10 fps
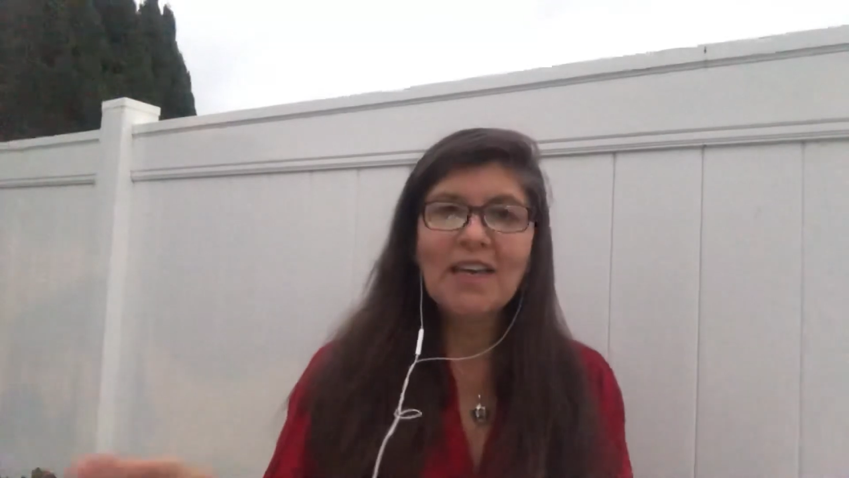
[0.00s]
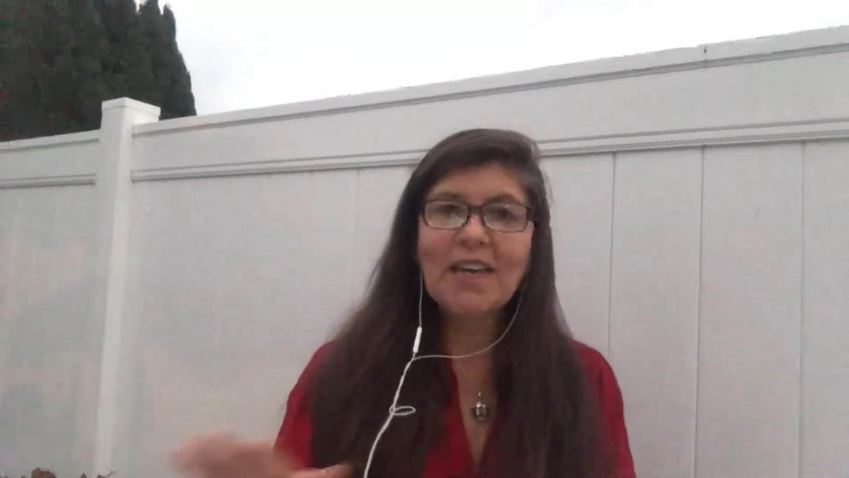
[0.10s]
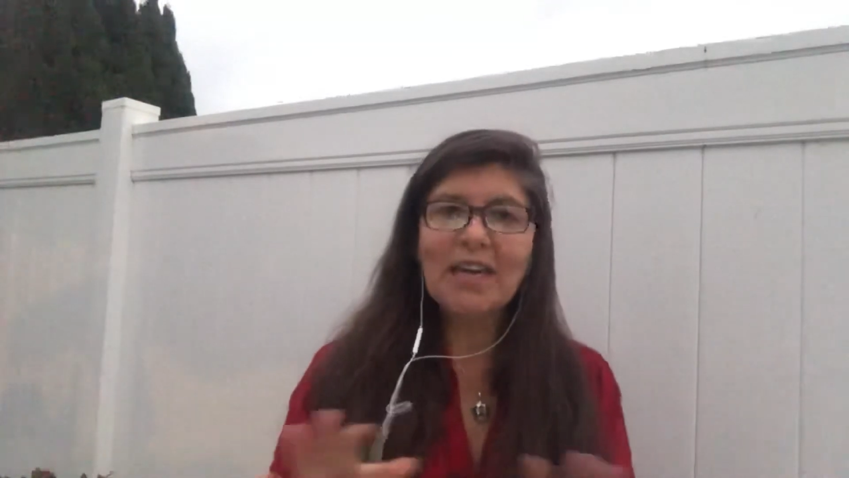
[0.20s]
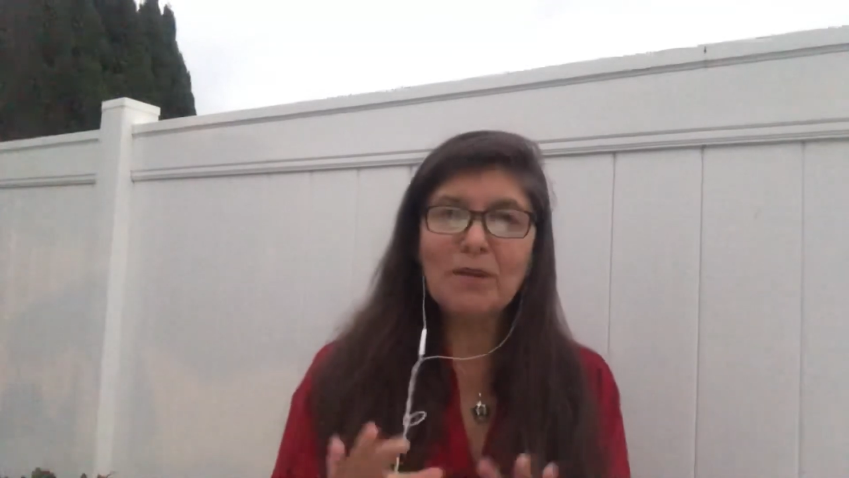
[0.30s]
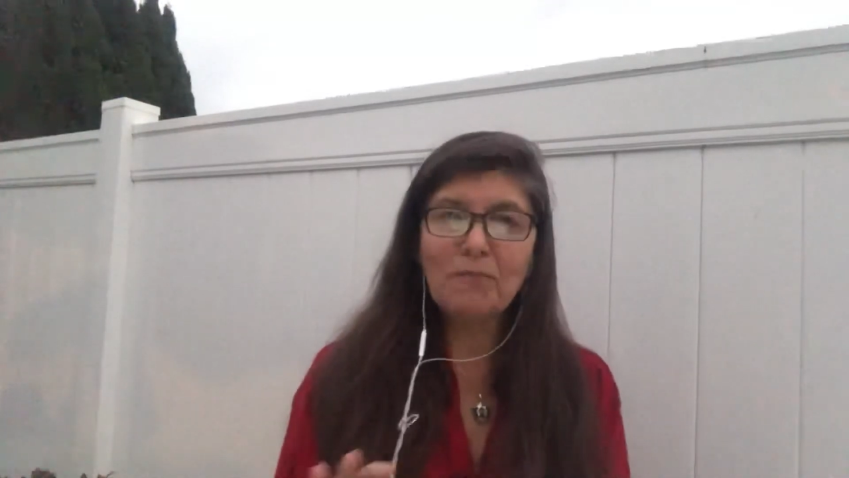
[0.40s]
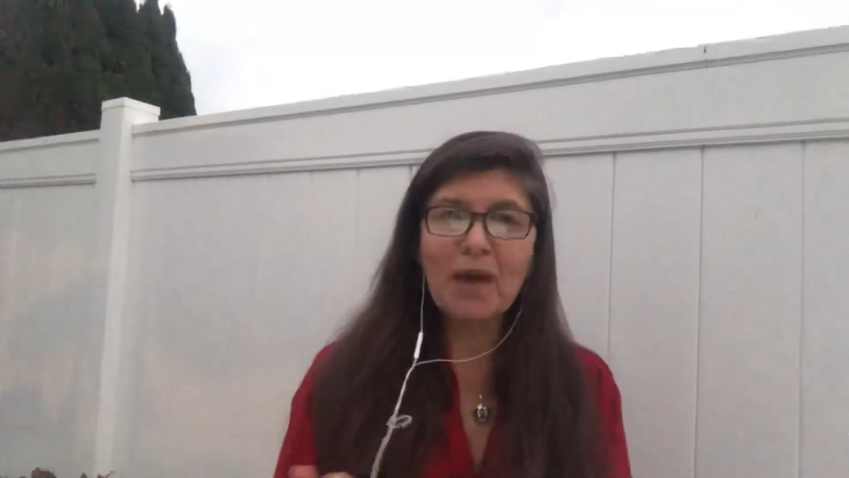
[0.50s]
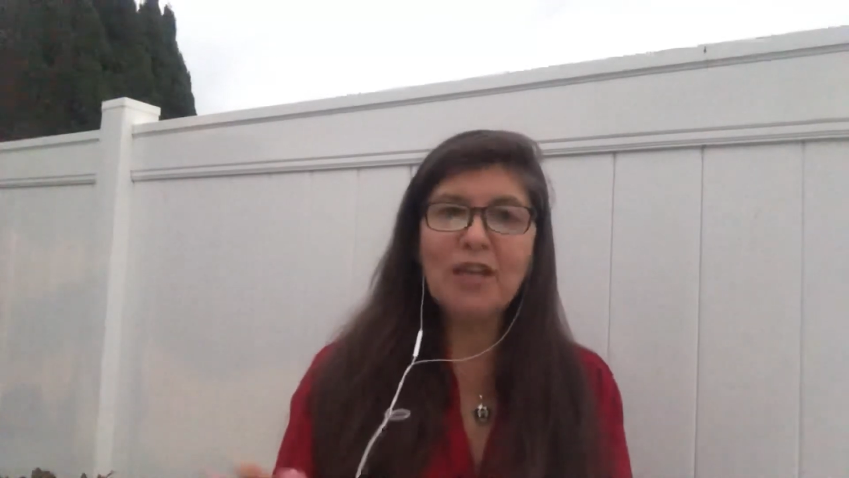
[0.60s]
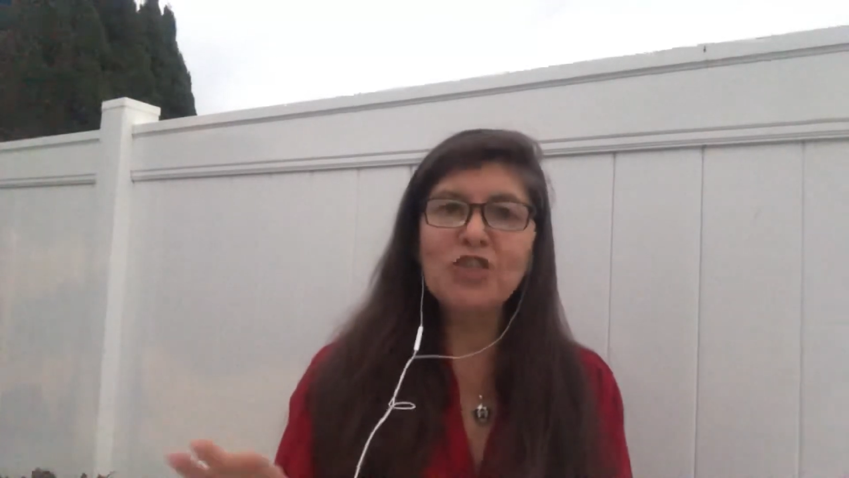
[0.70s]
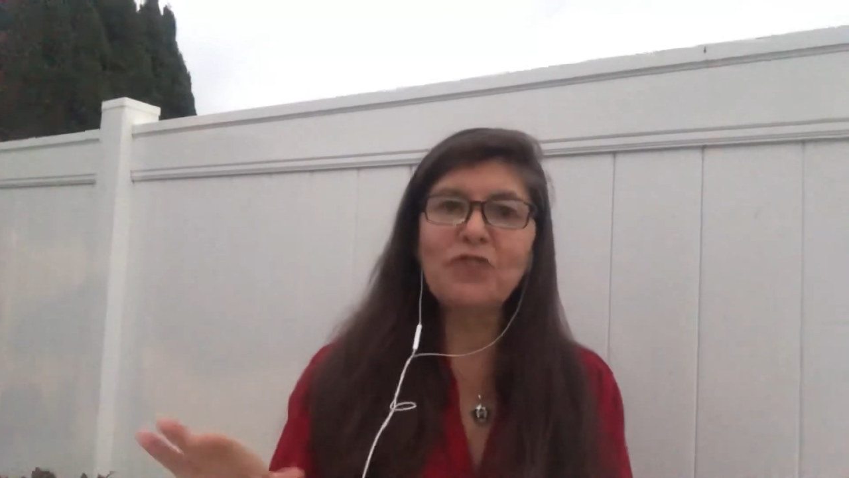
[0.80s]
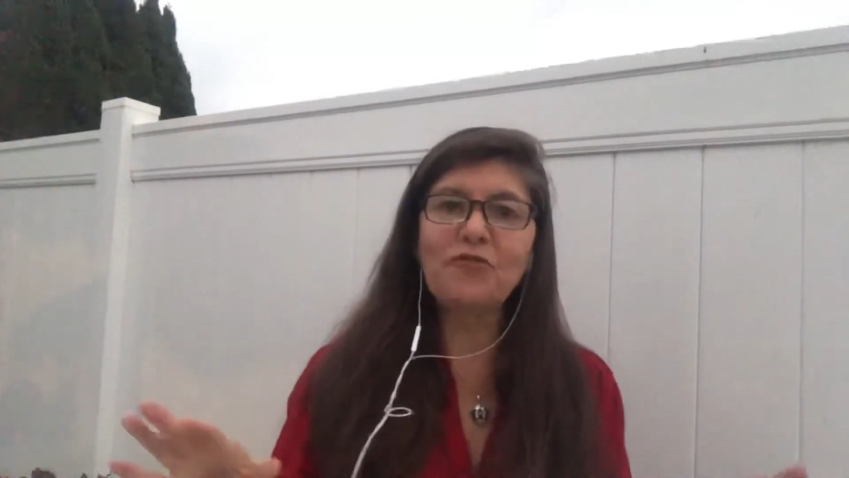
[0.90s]
in
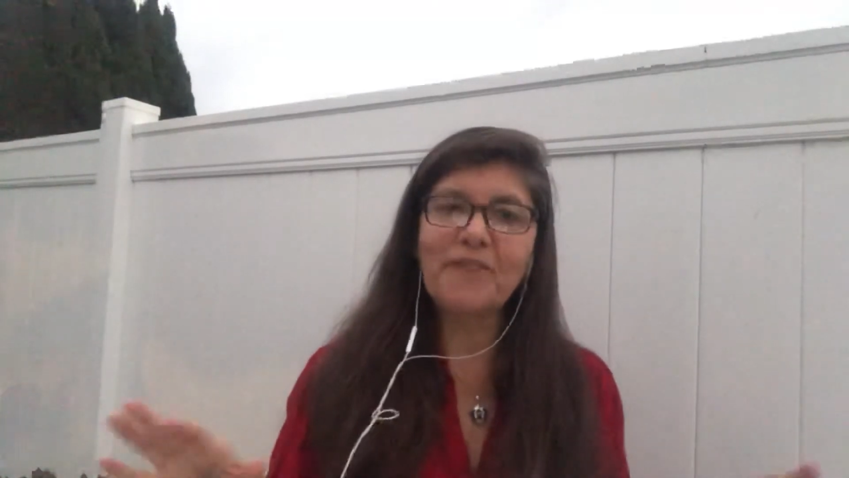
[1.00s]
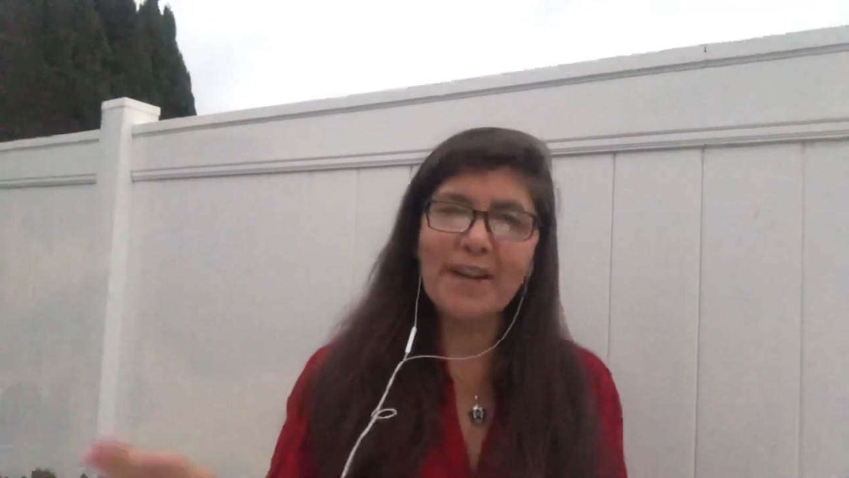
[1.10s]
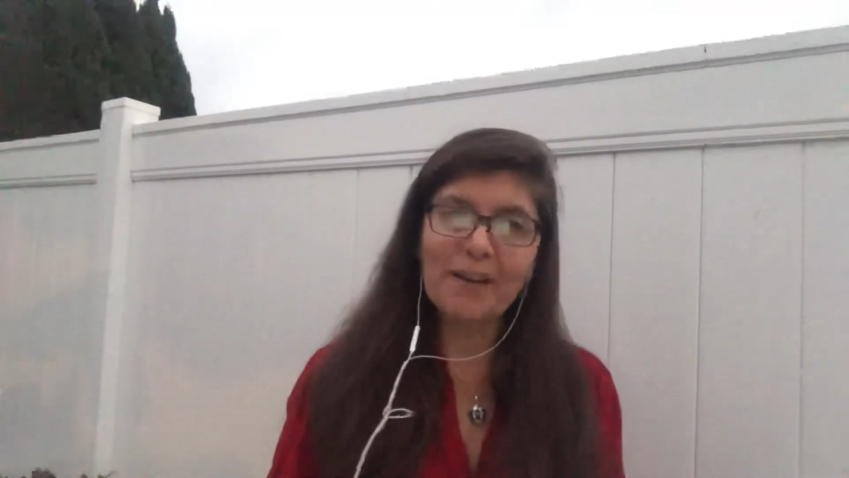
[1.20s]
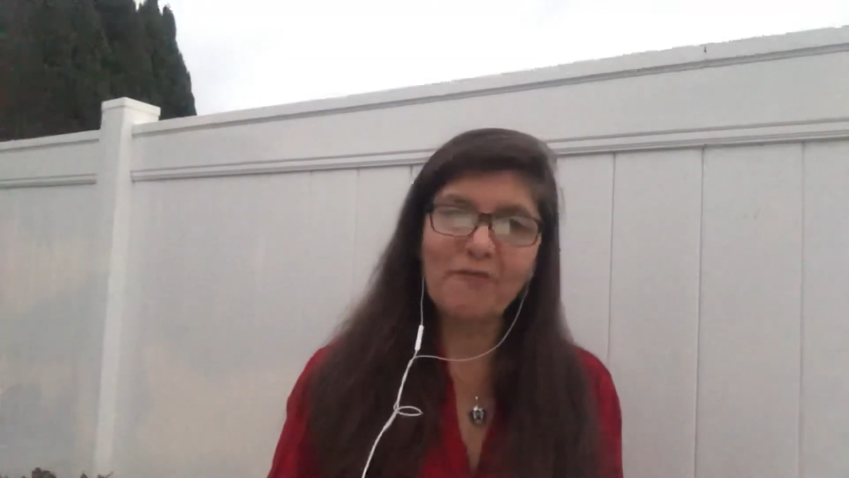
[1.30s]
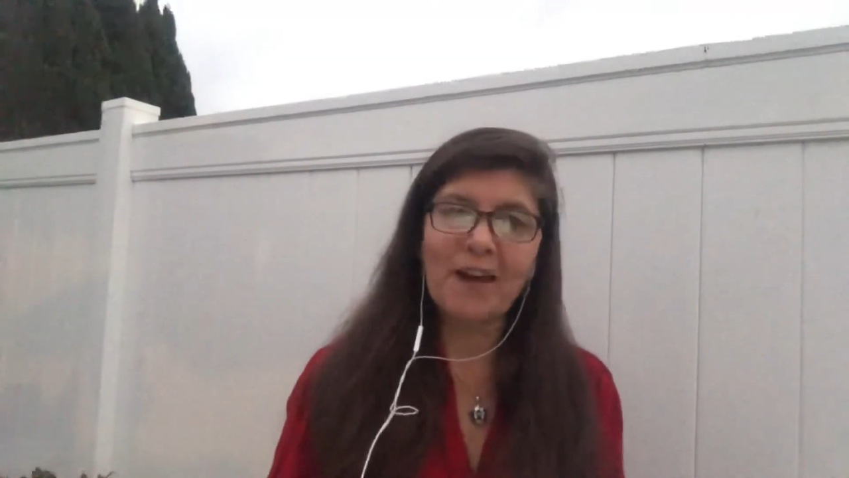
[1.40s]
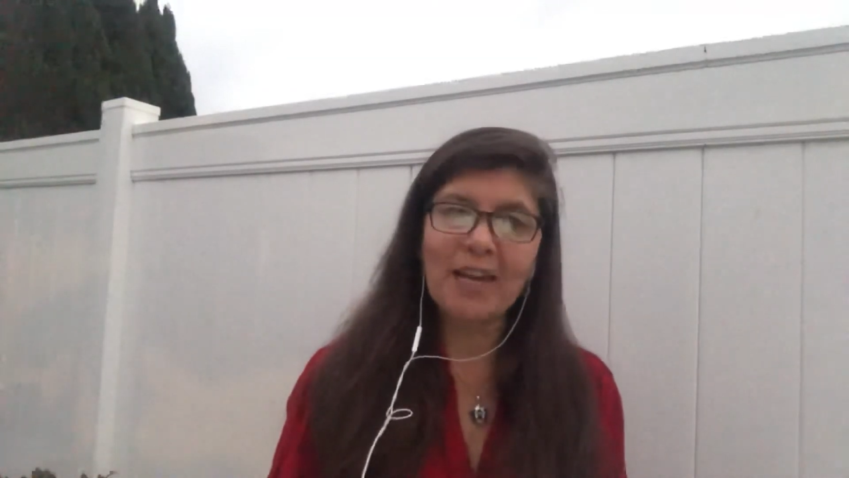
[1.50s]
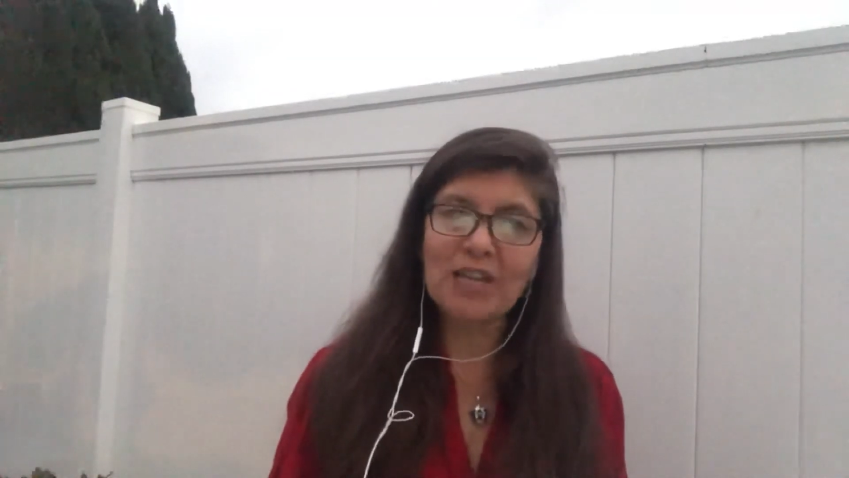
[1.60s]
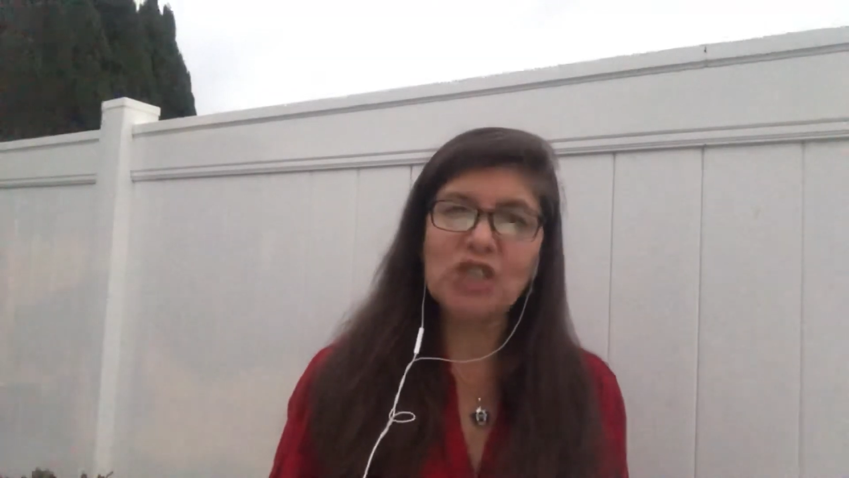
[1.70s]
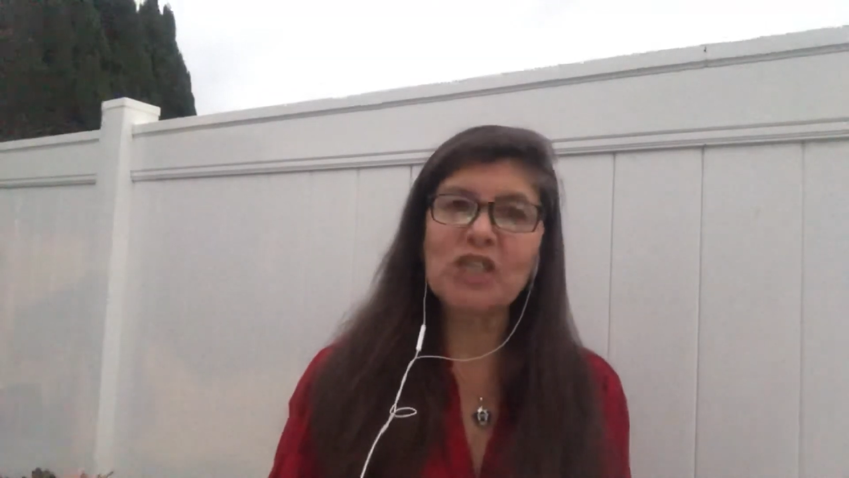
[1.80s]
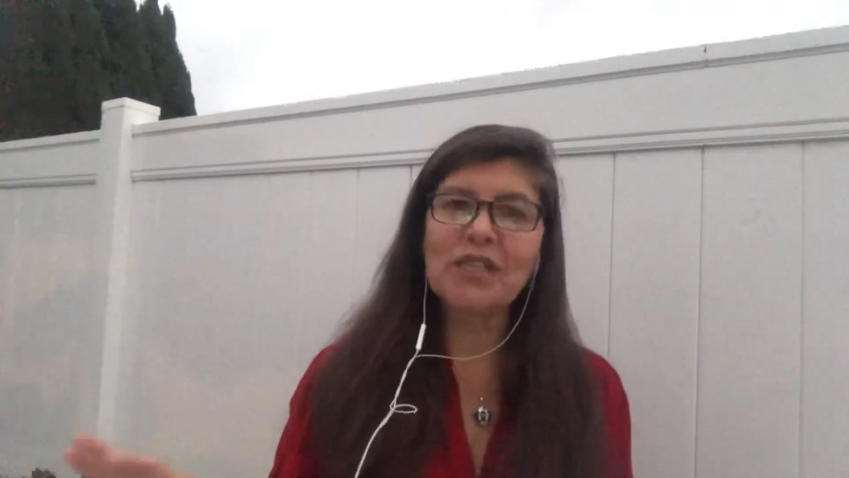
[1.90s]
major
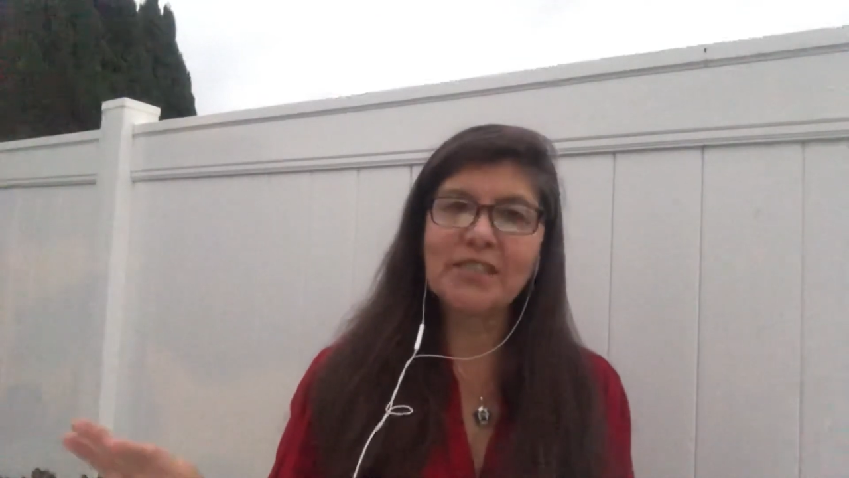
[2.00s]
financial